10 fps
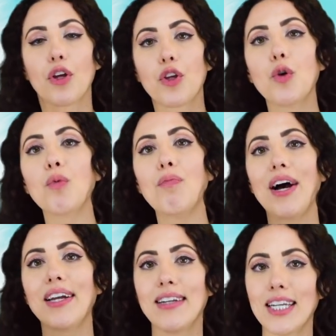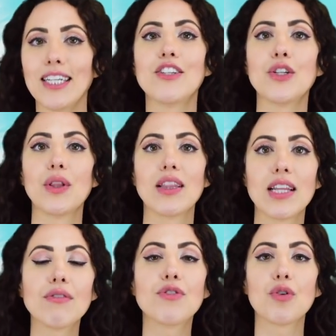you might need to
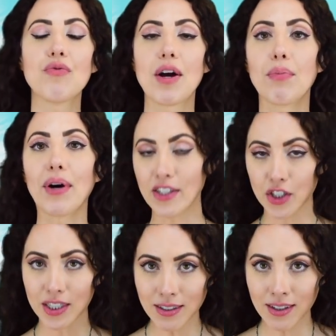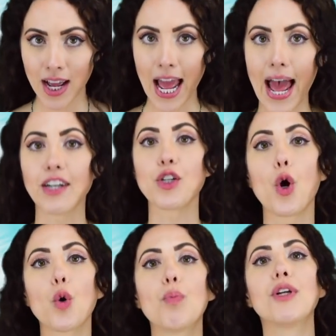lift your vibration and
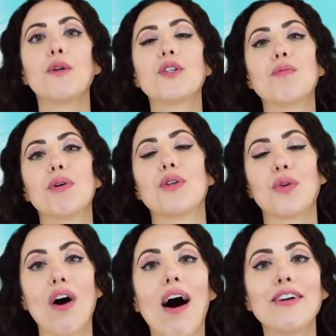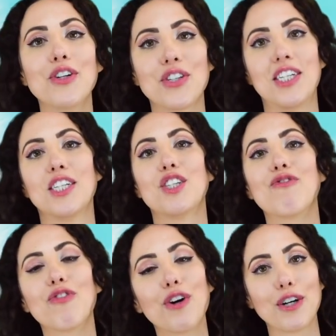open your spiritual consciousness
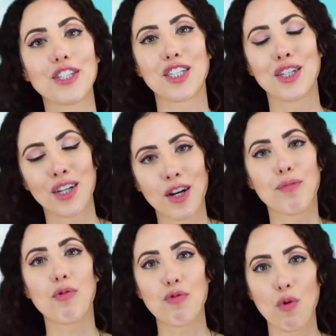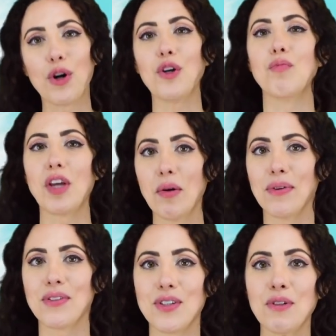first before you'll be
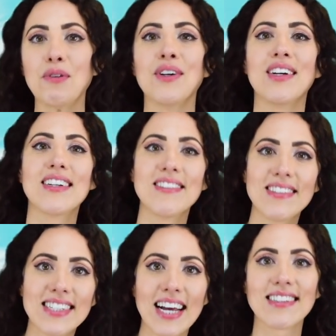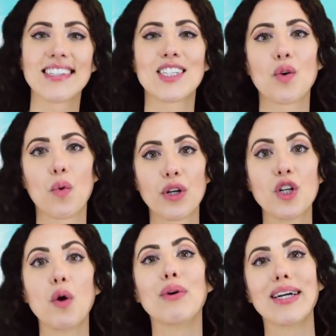able to sense or
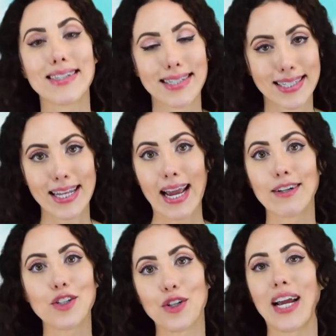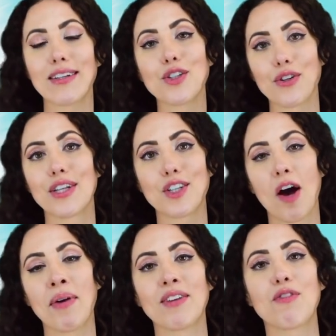notice the answer that's
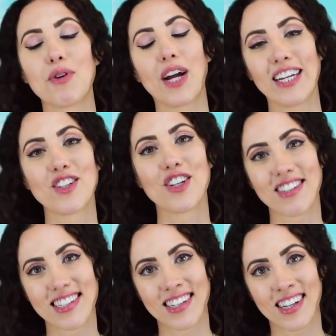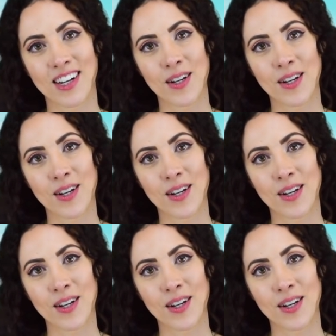coming from your angels.